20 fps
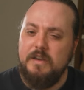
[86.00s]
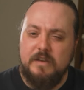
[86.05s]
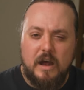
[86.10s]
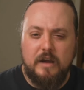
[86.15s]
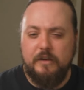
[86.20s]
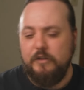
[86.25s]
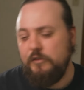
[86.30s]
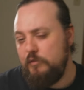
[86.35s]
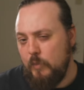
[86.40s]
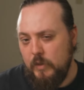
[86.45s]

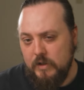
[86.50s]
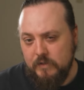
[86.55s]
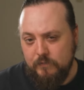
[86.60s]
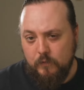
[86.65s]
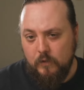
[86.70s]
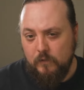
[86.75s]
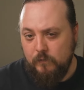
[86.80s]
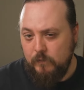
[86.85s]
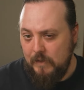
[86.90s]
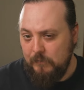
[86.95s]
not a
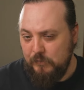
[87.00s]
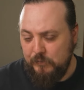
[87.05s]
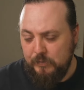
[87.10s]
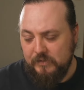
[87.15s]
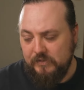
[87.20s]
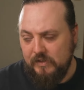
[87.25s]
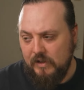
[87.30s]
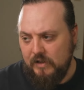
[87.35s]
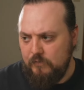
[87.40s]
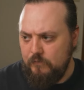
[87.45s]
24 frames per
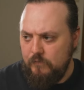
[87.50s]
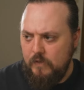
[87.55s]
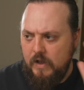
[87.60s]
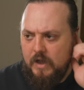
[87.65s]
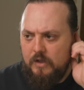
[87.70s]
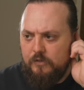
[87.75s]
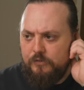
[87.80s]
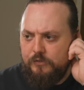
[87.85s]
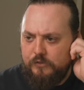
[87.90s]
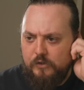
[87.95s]
second
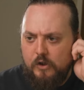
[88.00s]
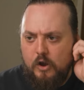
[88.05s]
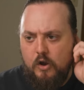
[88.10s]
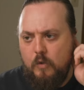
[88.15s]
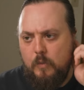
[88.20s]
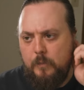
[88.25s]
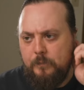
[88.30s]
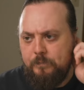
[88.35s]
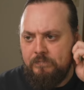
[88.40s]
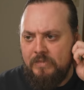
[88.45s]
file.
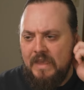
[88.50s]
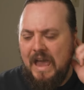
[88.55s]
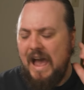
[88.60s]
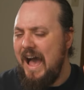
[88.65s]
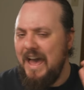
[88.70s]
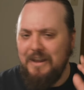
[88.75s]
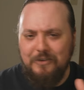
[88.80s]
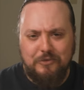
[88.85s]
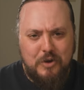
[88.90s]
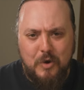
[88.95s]
So
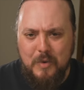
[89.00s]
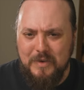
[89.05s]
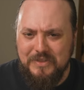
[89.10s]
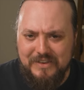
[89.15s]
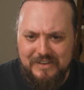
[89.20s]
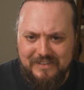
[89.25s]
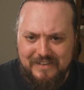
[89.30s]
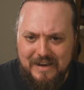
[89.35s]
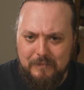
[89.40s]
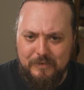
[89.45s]
I don't know what
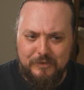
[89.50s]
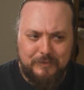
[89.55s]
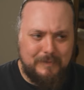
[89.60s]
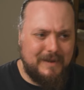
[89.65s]
these numbers